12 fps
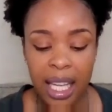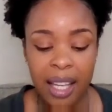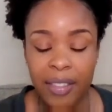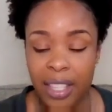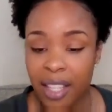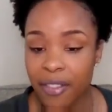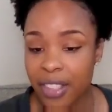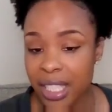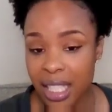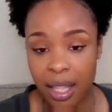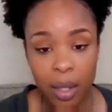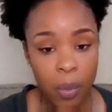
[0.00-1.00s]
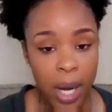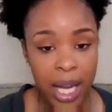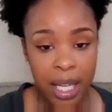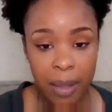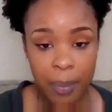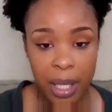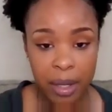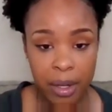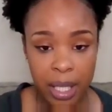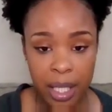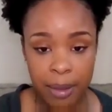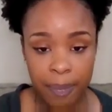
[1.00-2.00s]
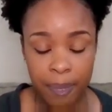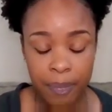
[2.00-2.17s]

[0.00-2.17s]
even if it's in the waiting period.